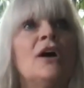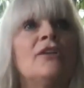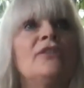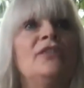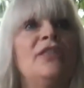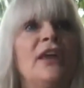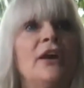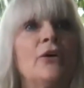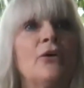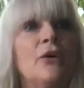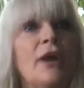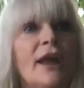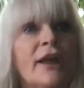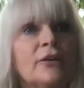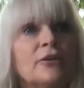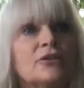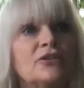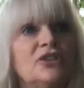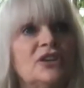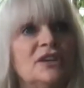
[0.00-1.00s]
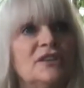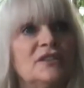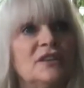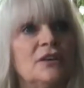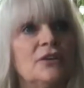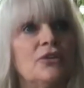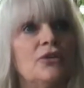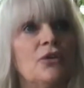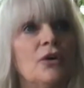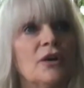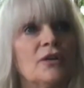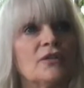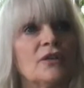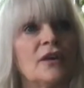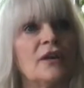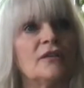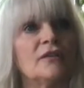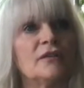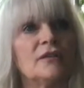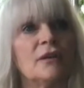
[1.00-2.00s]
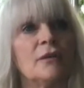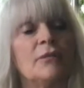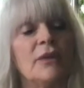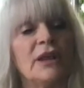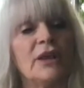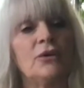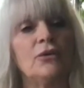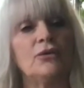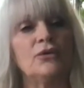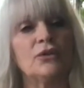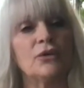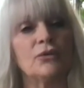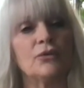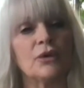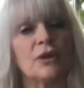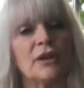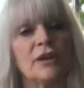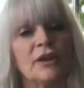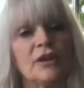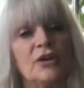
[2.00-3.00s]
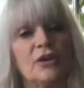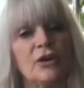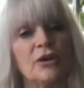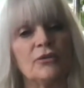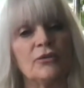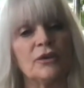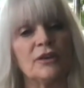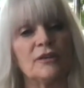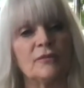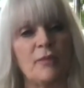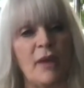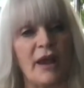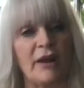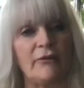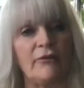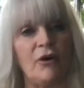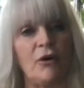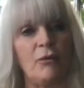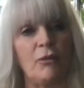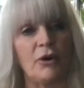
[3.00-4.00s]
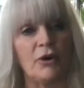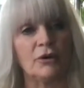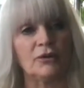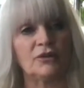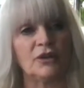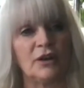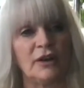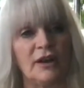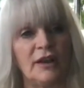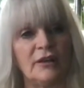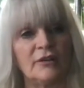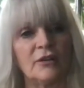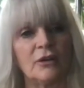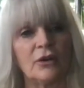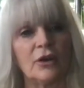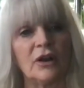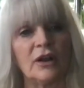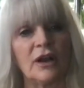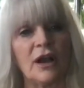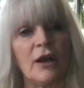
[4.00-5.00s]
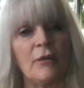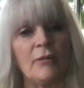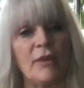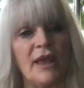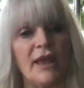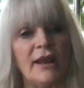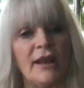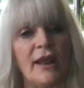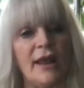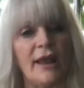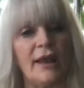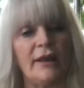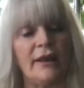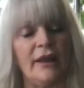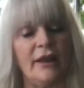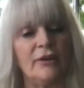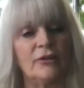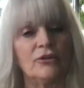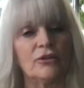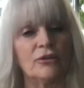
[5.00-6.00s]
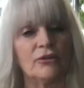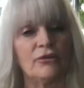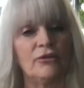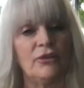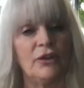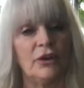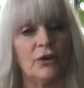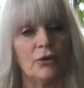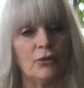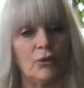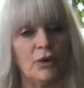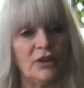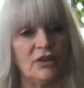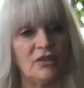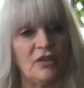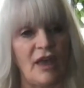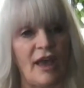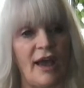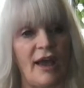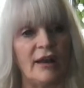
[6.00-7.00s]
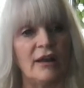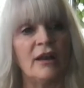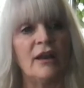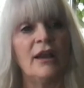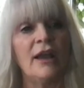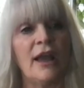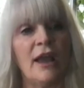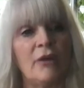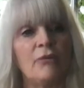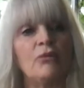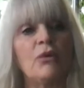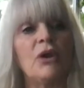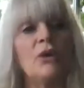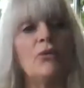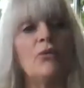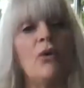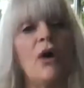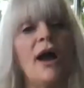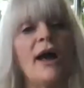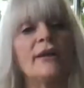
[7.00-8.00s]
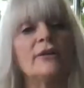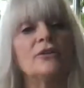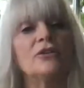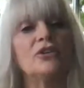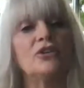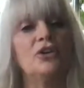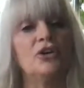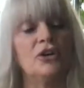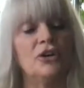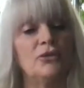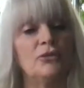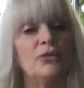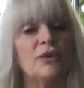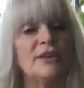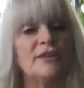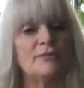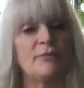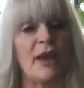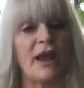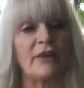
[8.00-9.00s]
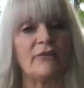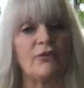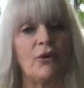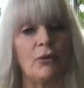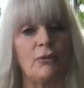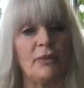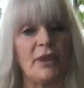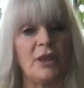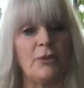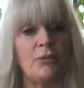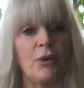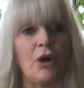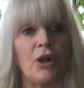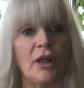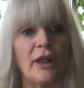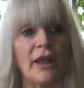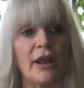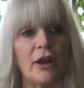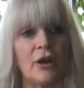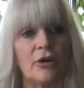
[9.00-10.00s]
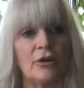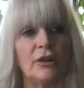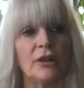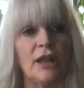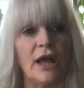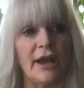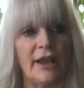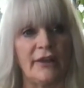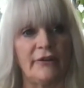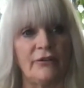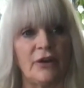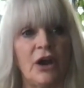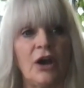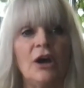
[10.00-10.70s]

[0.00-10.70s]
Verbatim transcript: Their energy is in yours, and somebody who's a really good, respectful person isn't going to come in and interfere with that. And we want good, respectful people in our life.